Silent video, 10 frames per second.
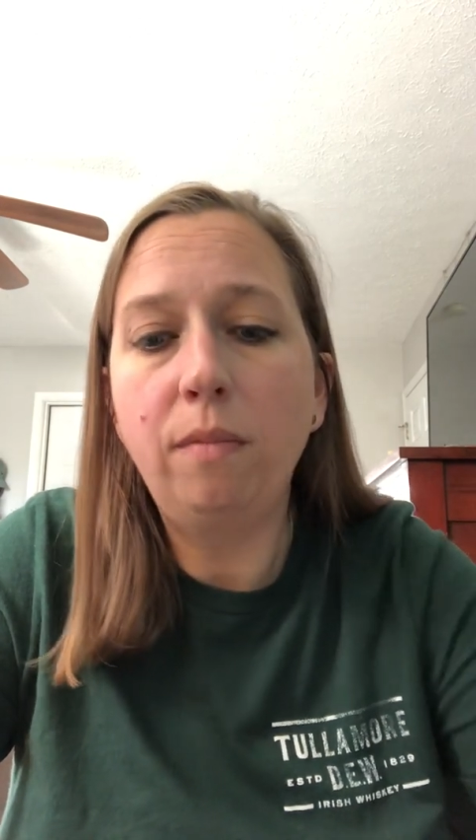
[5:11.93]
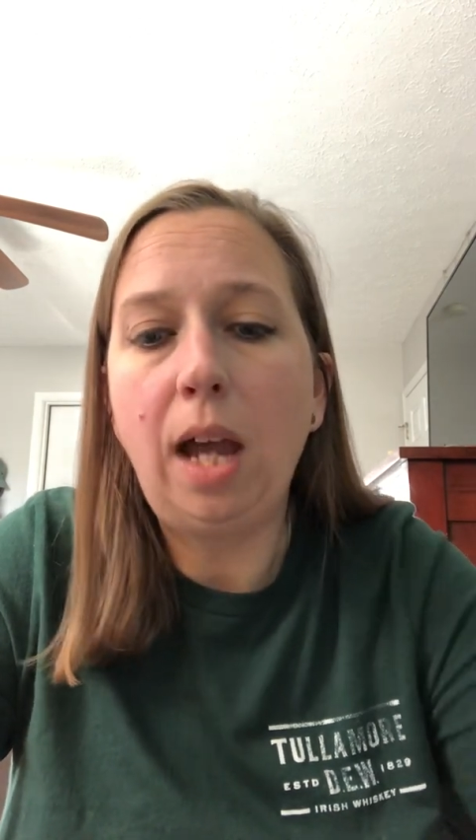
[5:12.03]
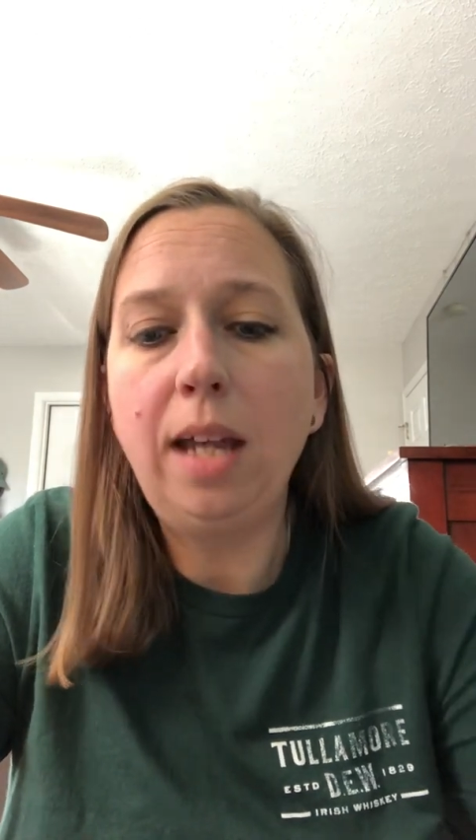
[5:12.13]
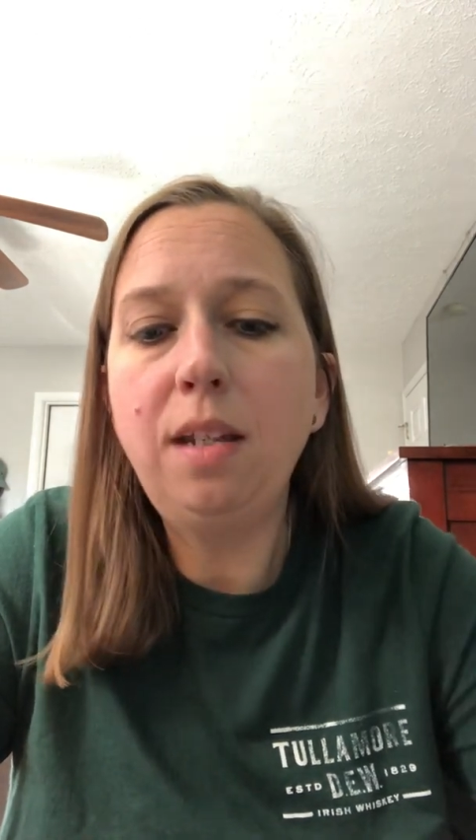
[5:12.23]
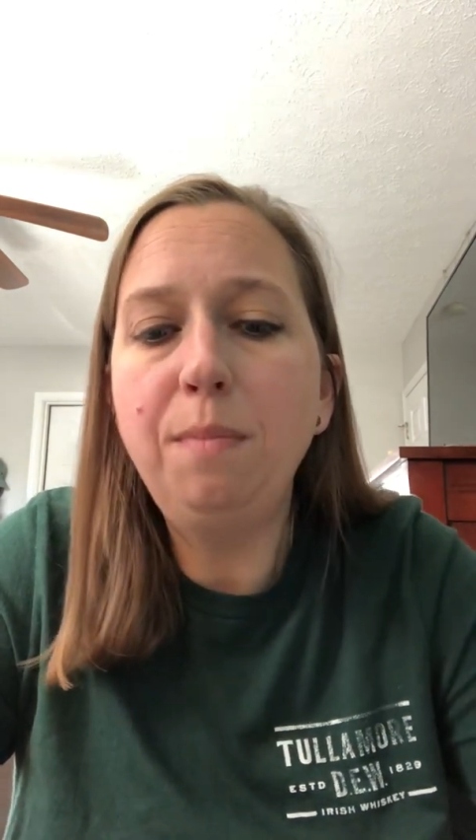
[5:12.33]

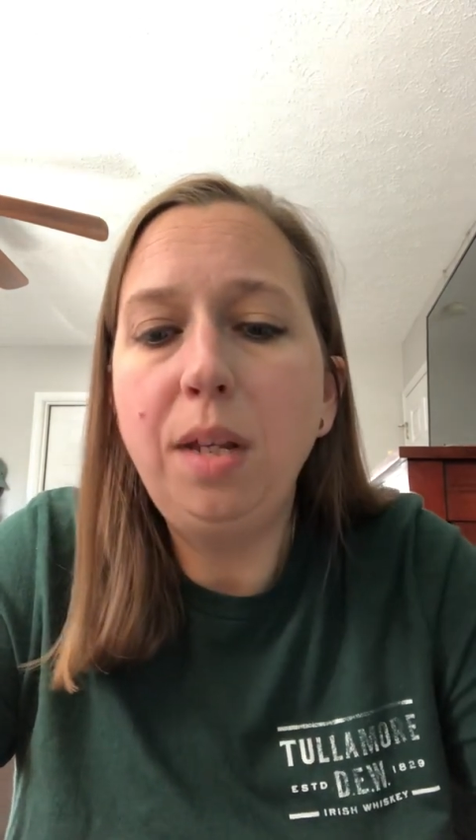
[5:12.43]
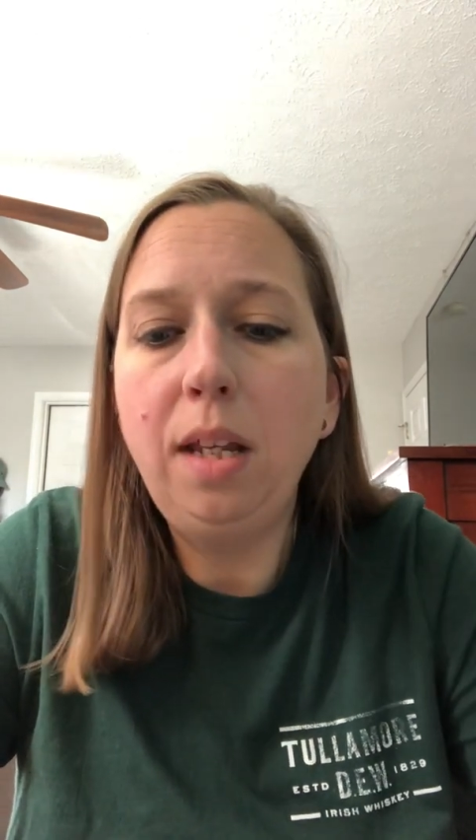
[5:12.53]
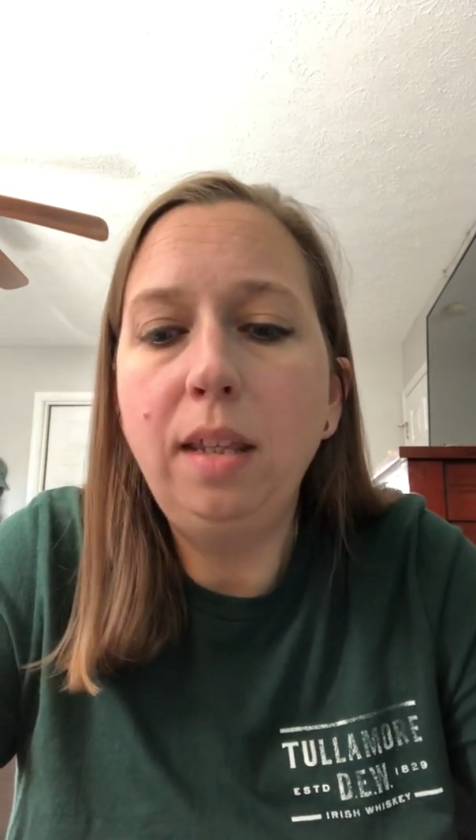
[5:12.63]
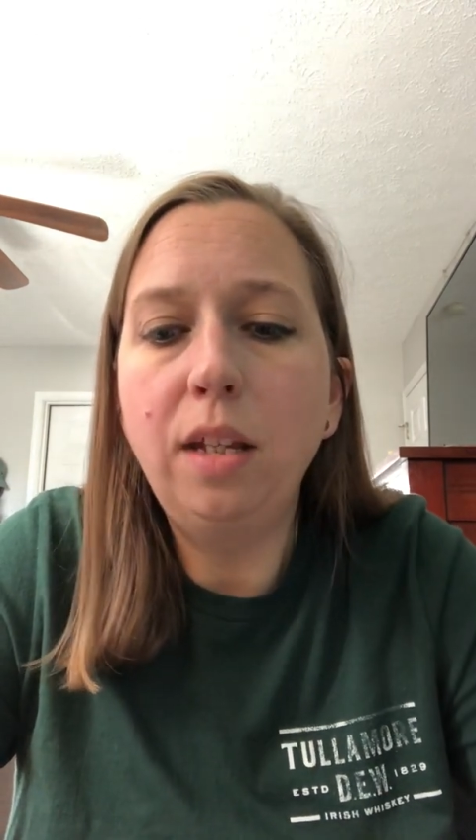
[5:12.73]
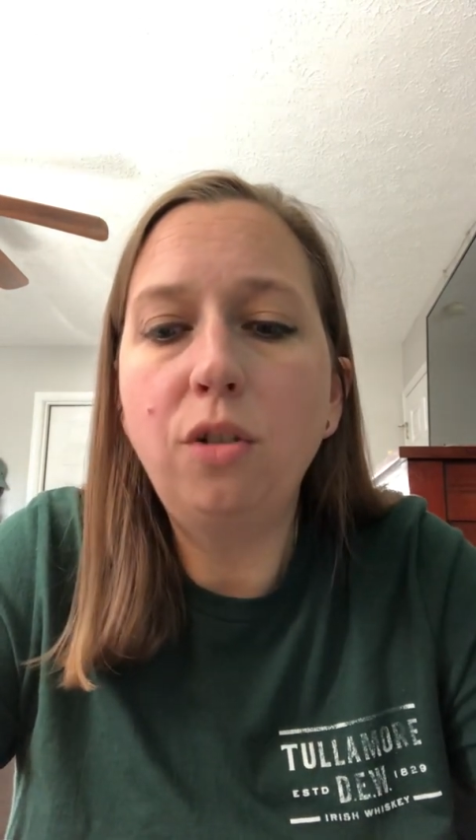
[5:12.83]
I
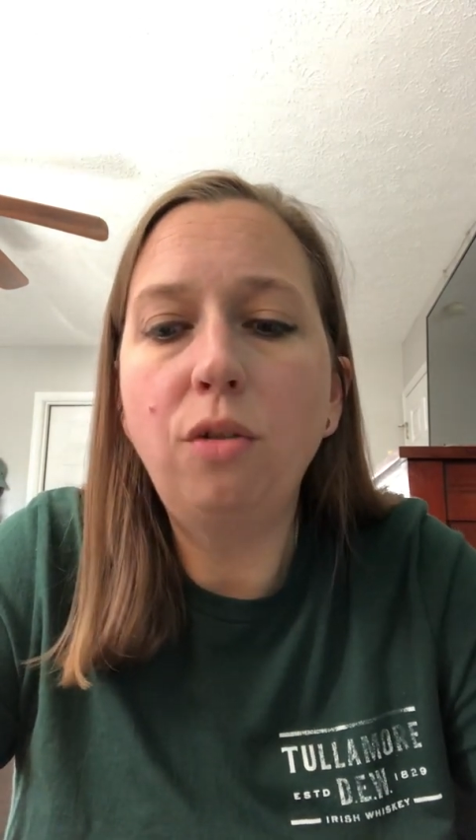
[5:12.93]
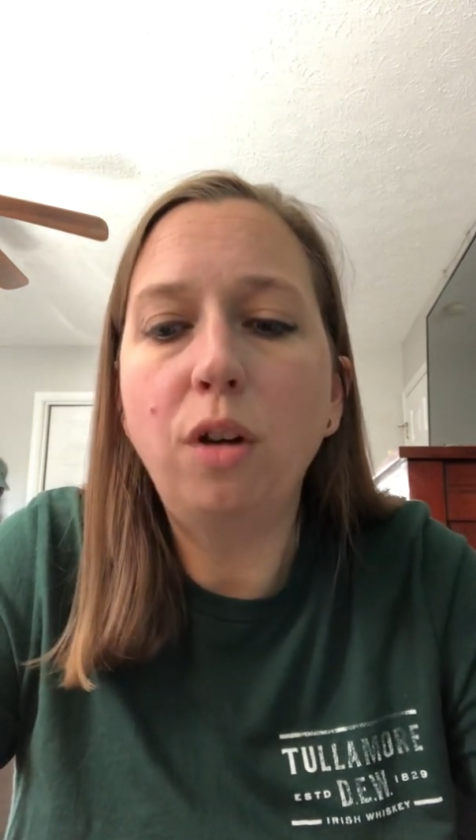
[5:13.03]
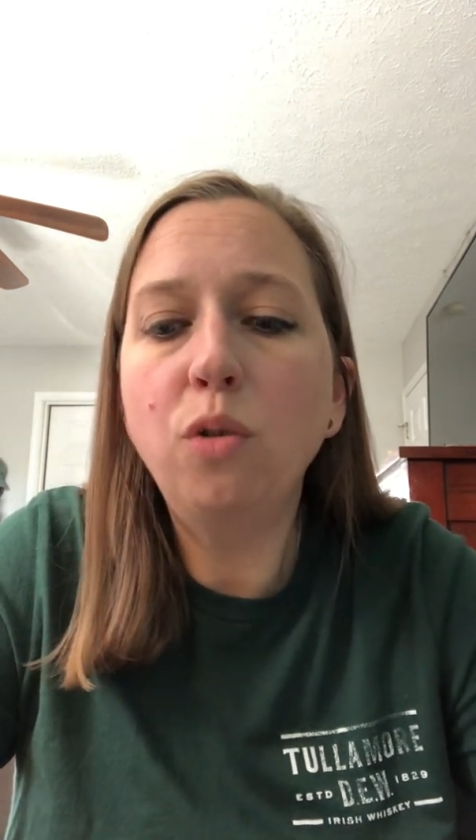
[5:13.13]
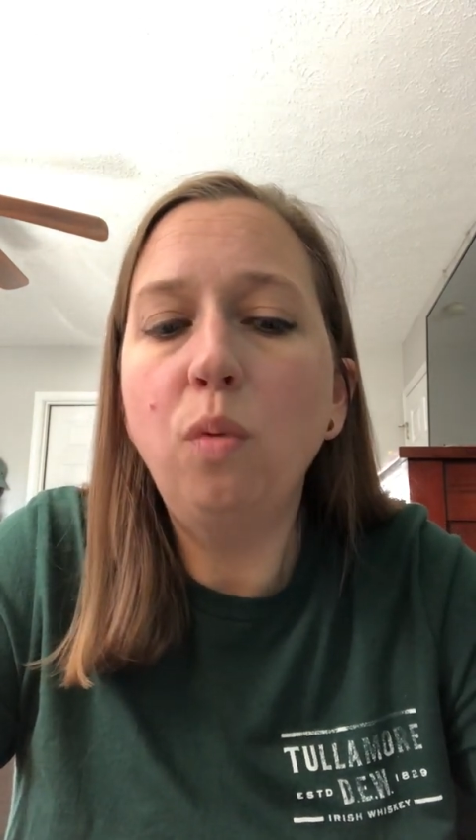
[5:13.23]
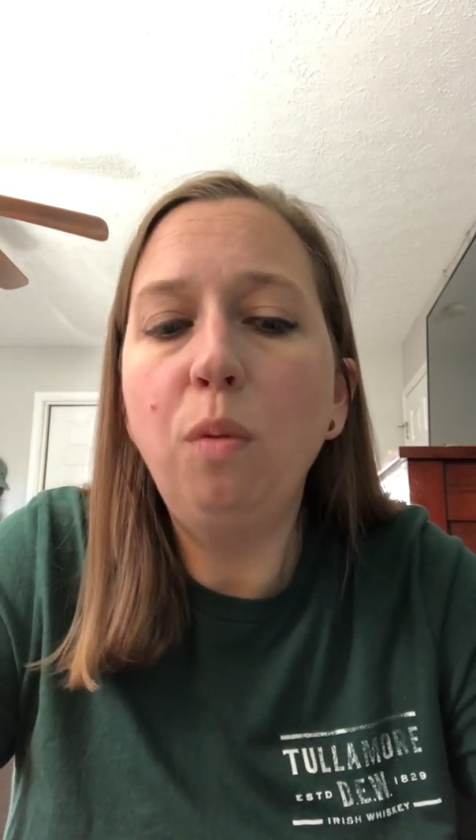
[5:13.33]
submitted that
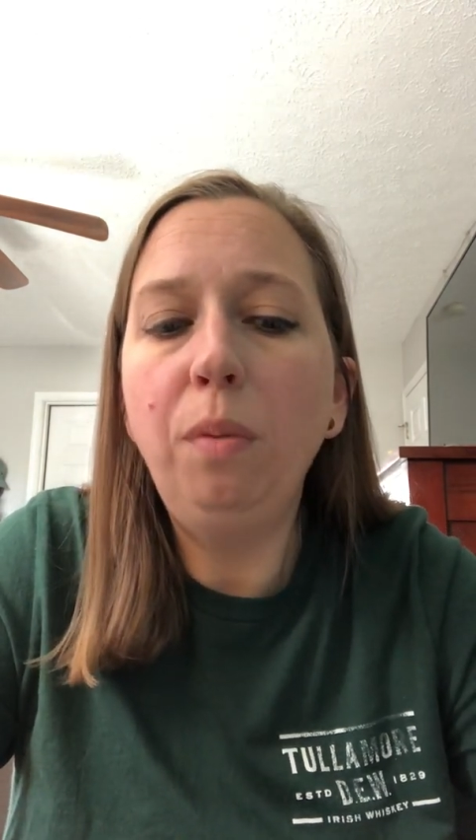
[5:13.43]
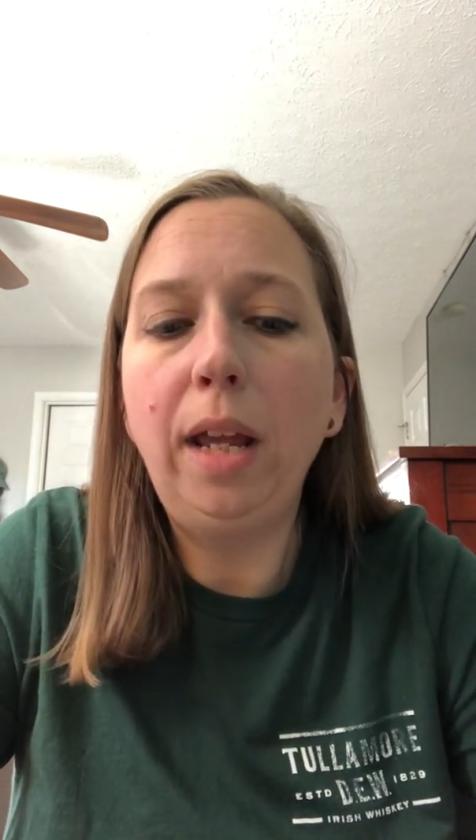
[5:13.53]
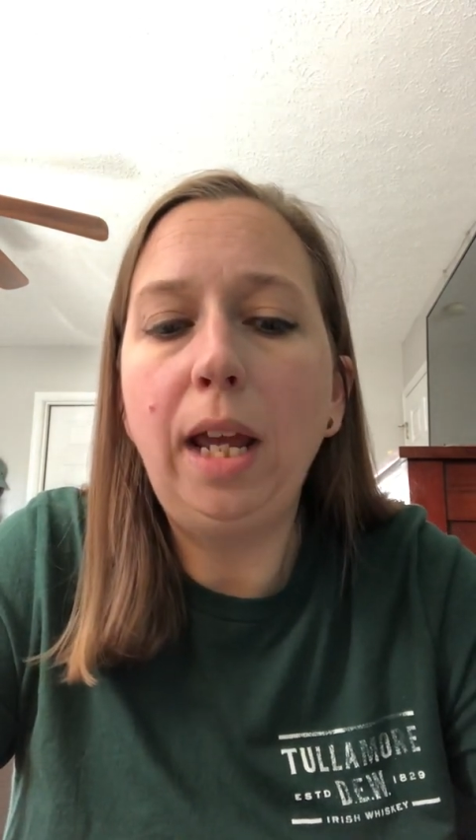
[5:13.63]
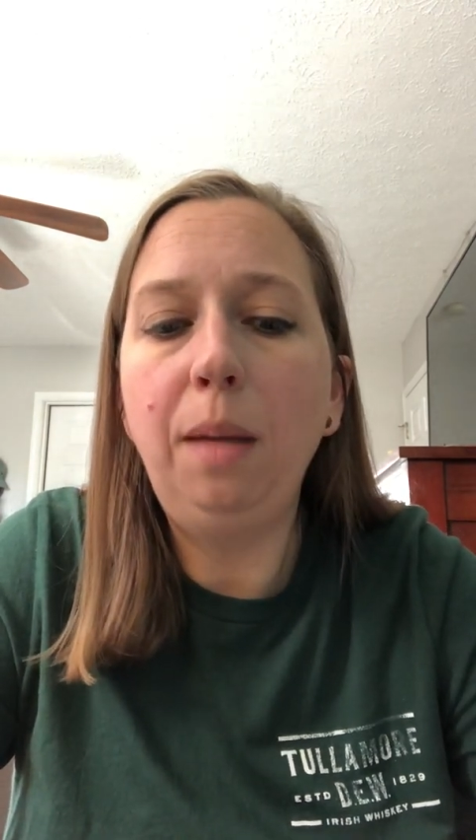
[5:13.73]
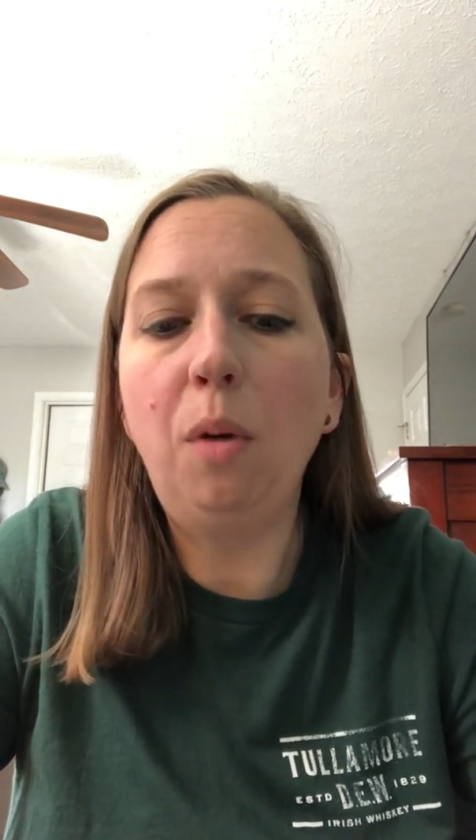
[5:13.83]
structural blame